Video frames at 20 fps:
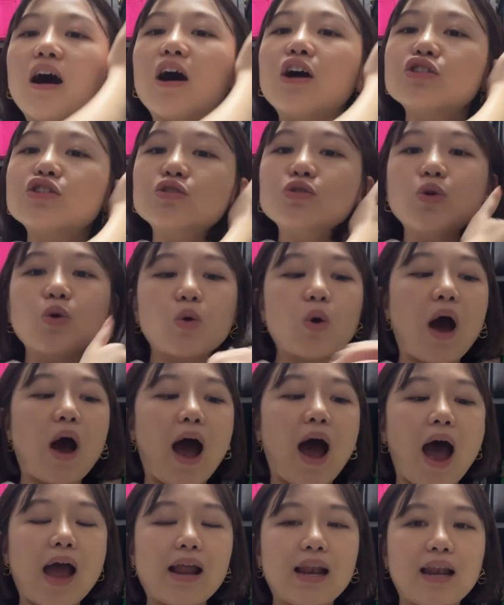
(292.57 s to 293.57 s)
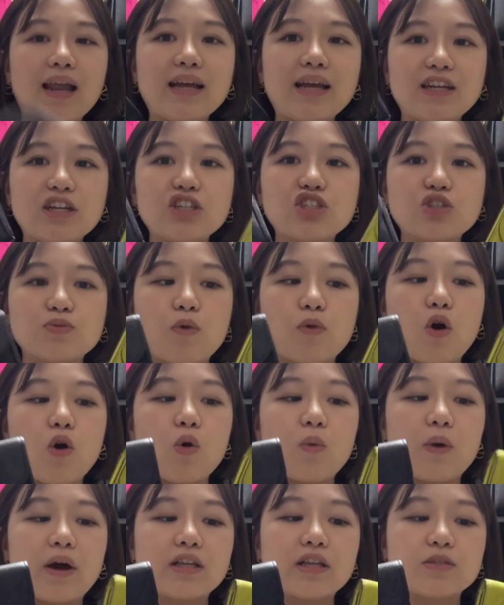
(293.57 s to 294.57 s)
So I like these
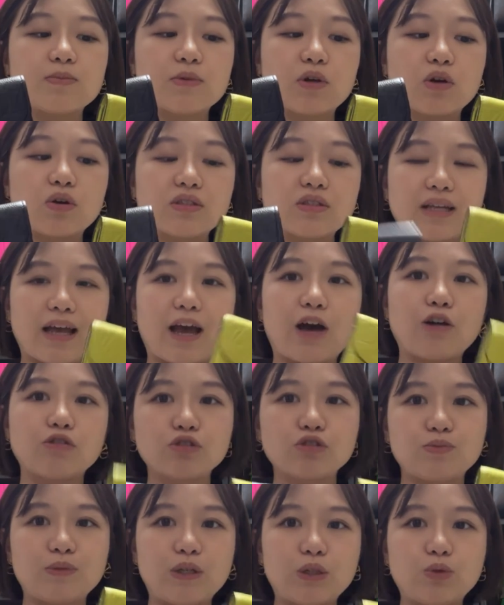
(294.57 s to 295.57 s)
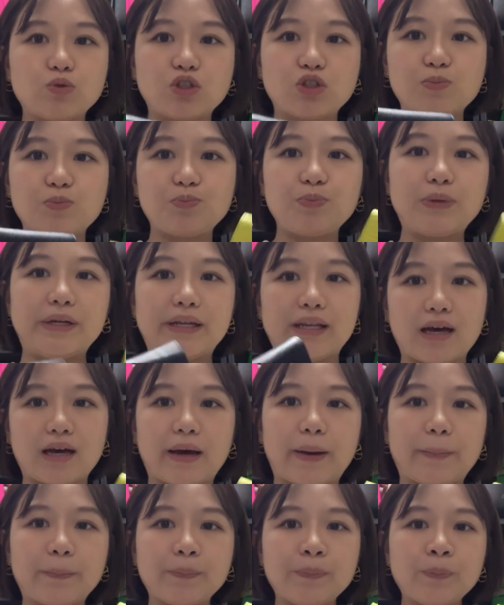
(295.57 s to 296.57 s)
small ones because it helps me to split
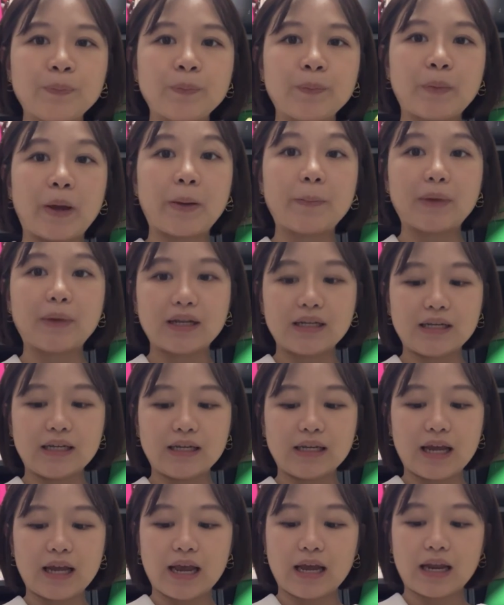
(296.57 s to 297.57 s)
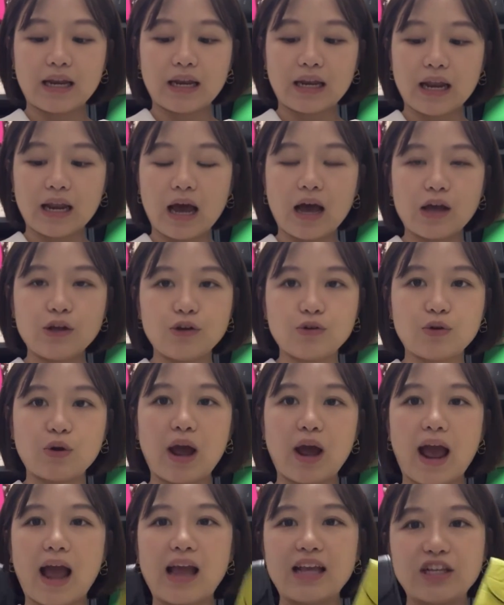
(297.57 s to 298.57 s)
up my money, and
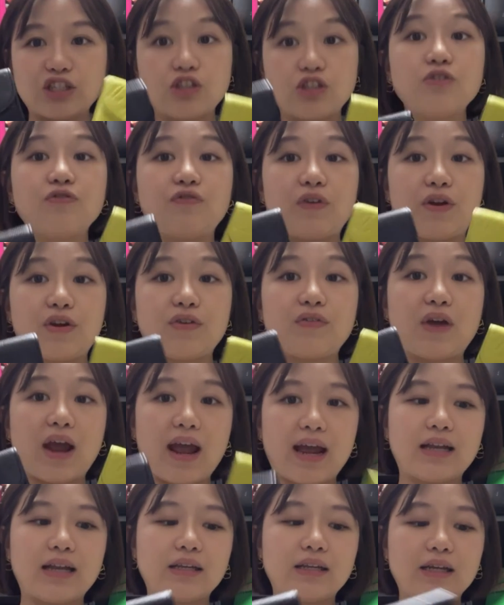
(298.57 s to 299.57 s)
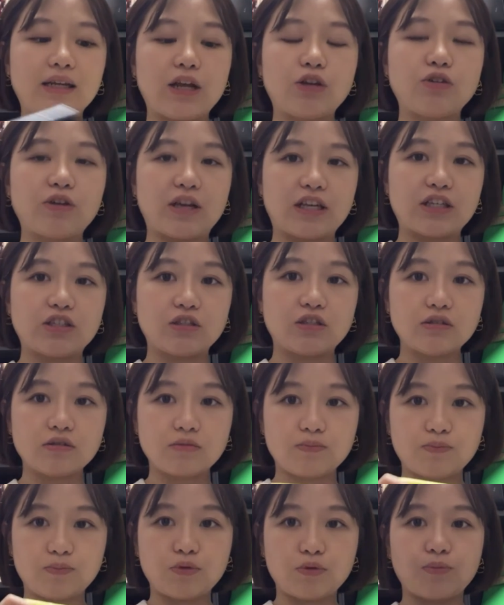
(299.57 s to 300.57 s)
it's still very, very handy, and you can
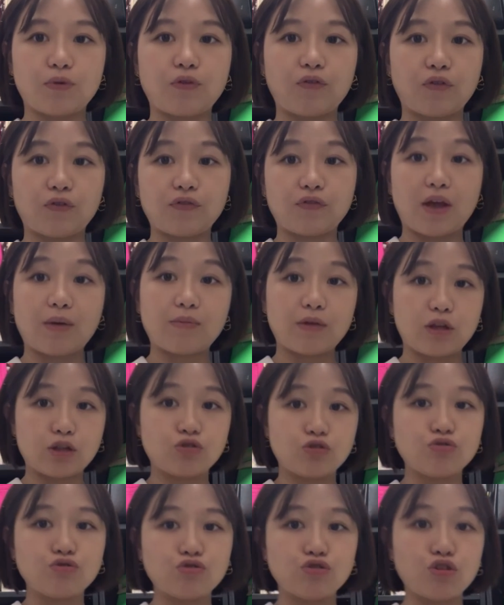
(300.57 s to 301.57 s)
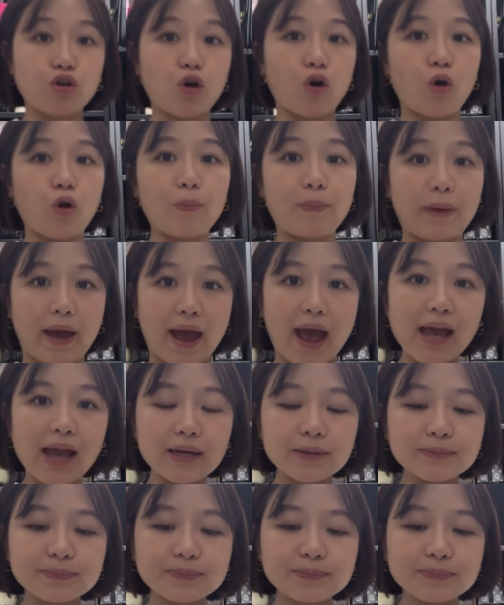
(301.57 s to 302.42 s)
still put both of them into your bag.